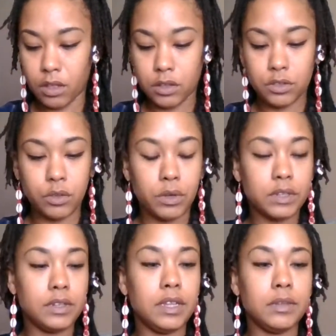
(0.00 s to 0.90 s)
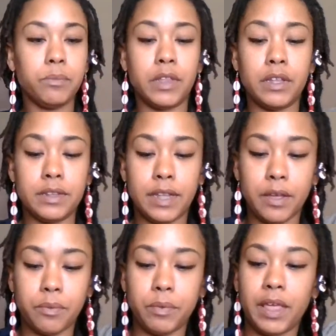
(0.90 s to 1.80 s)
So underneath the
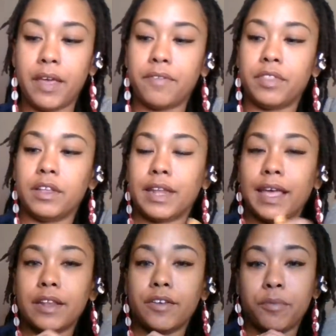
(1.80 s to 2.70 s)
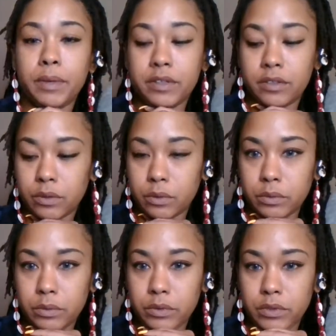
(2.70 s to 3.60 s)
deck we have the Knight of
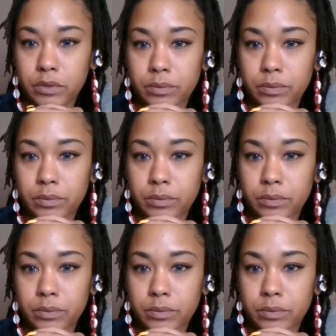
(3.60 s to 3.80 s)
Pentacles.